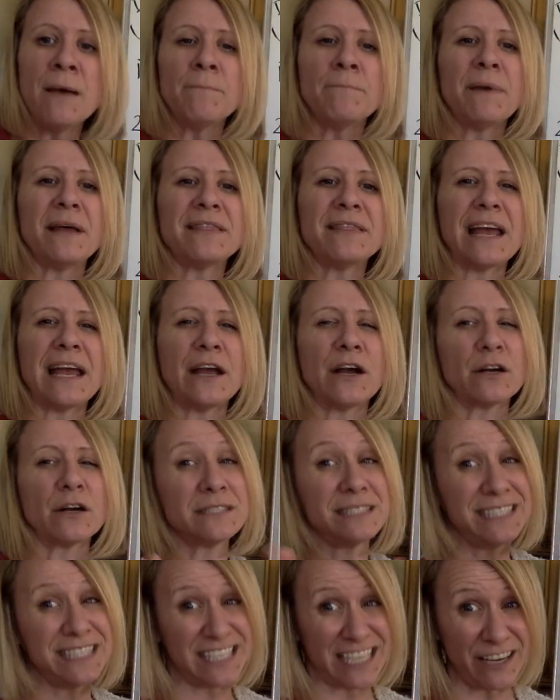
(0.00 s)
but they
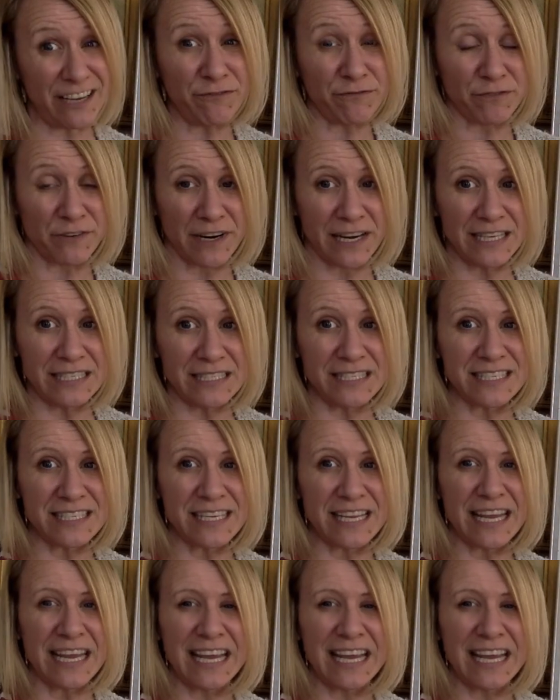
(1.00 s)
are different